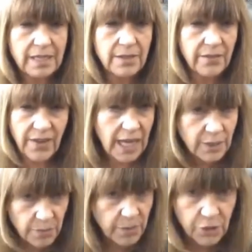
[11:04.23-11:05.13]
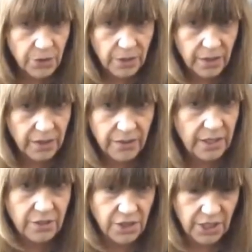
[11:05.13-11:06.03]
the vast majority of the
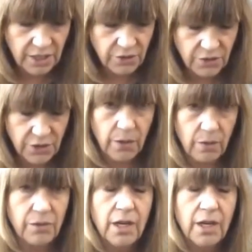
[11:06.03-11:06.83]
genes don't.